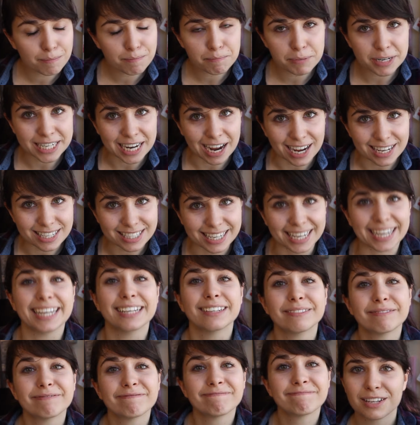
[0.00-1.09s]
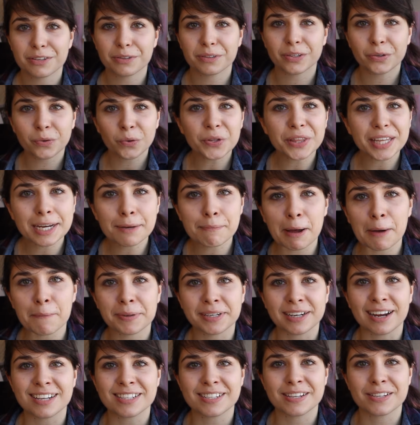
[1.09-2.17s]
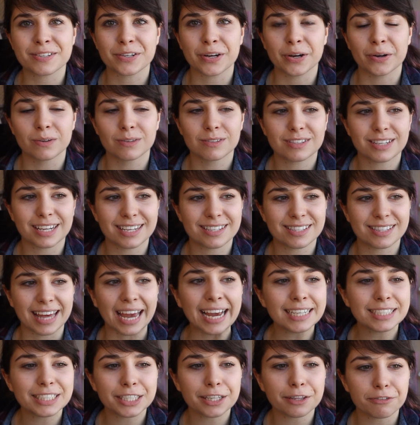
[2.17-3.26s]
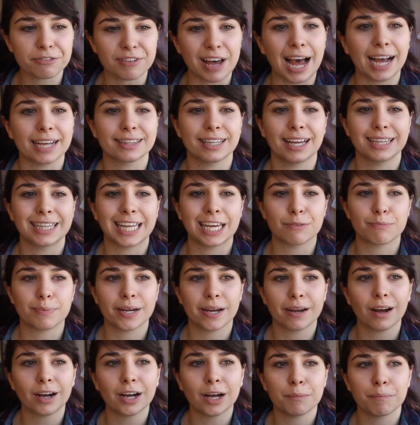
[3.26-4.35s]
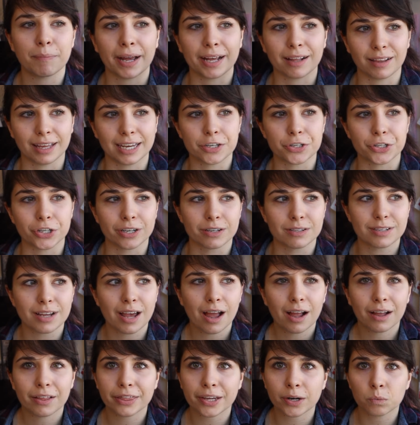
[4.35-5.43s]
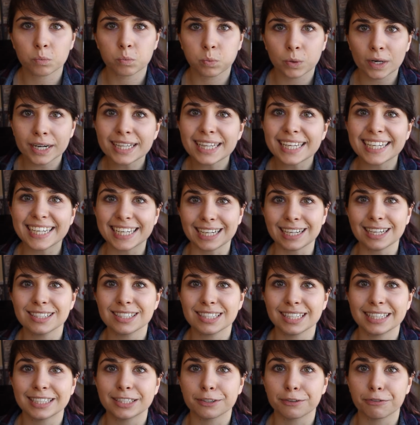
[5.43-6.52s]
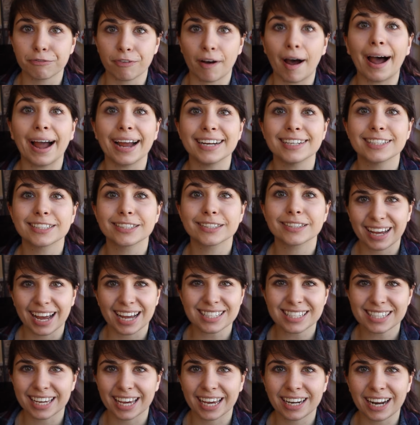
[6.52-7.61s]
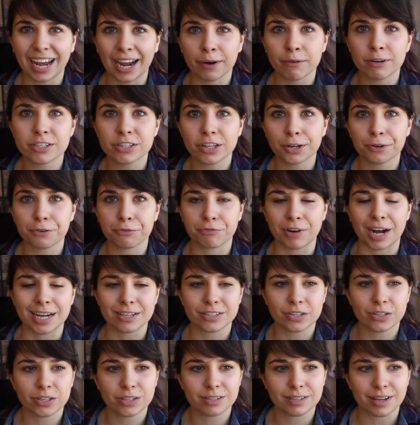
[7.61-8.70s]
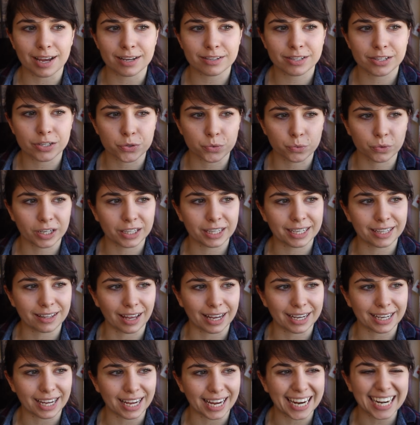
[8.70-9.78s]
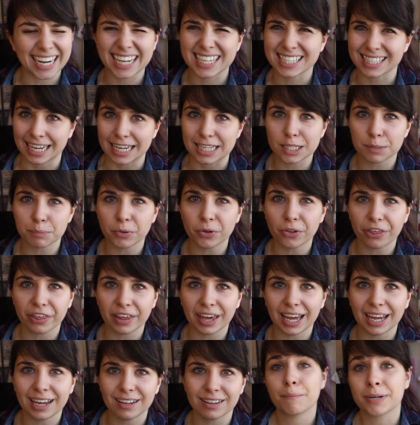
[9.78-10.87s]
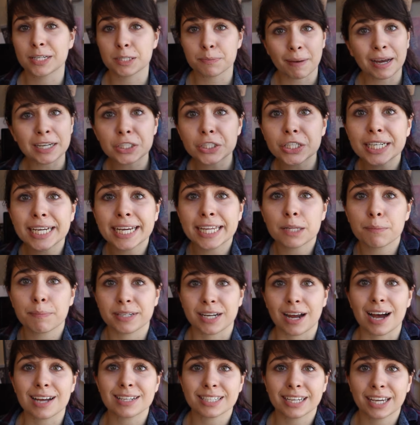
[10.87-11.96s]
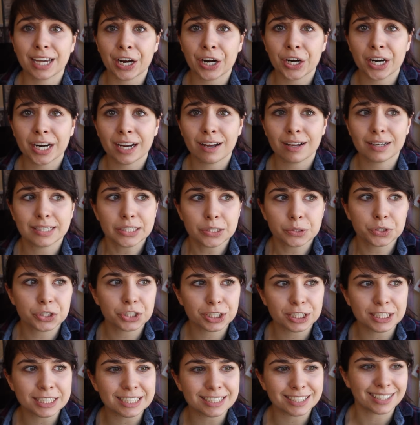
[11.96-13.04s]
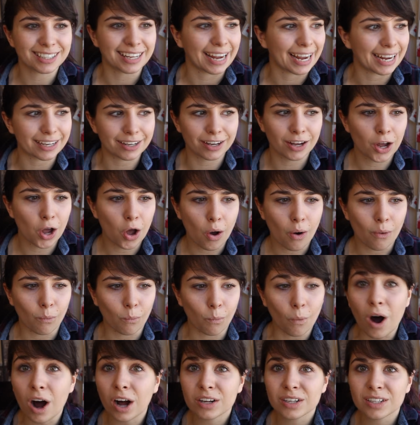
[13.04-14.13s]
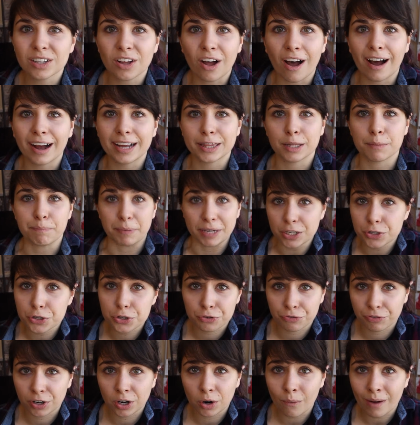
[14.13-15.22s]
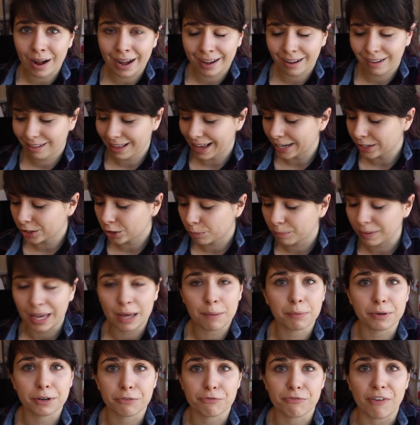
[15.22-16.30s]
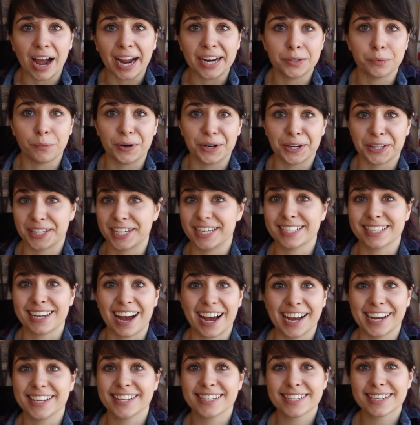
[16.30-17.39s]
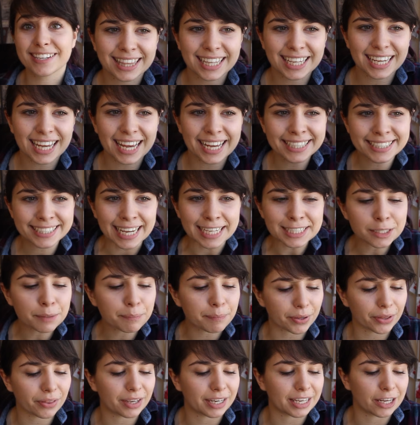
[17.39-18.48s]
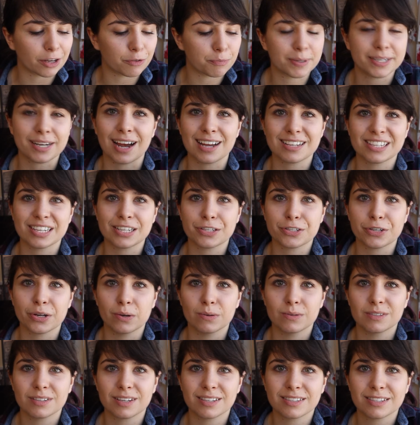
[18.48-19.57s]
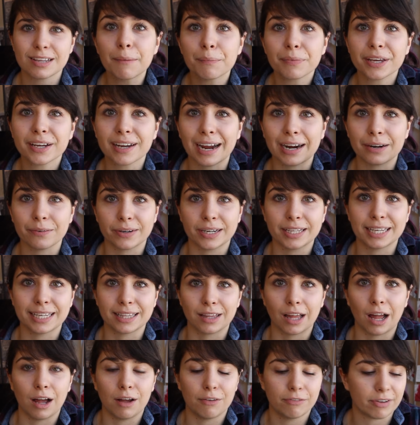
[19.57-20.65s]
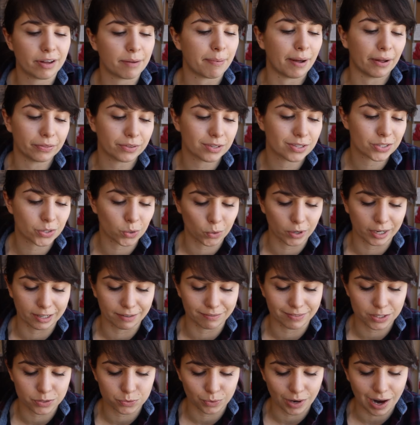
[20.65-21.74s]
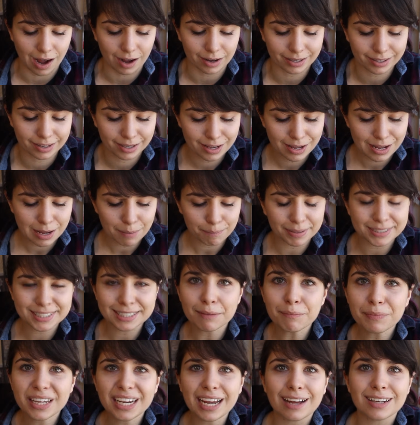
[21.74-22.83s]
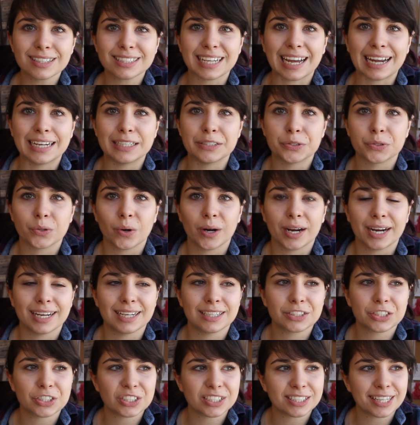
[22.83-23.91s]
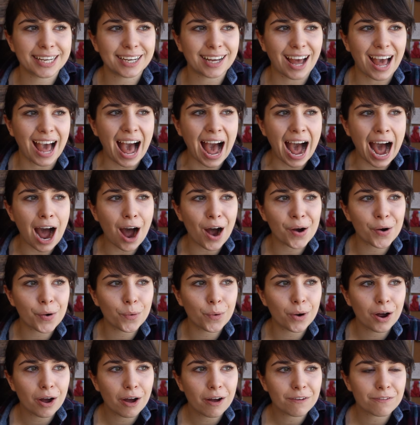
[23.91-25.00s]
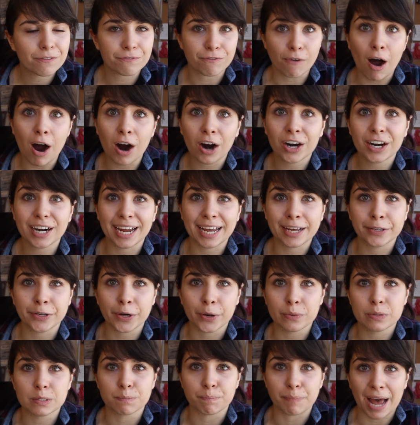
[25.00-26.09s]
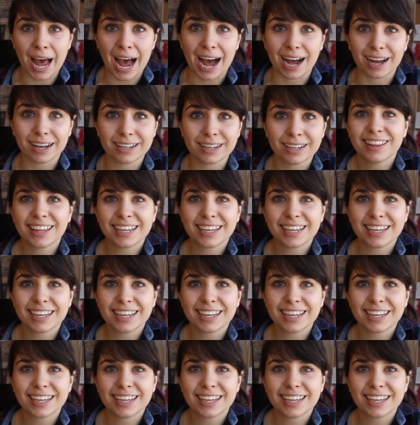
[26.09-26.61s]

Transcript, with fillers: Petoskey. So the cool thing about Petoskey stones is, thanks to the fact that they've been dug up by glaciers, they're really easy to find. Like, as a kid, I always thought of fossils as this really like inaccessible thing, but especially in the Petoskey area, you just need to like walk along the beach for a while and you'll be able to find one of these guys. The accessibility of Petoskey stones is something I really love about the story of this rock, but something else I enjoy is just like how far it goes back.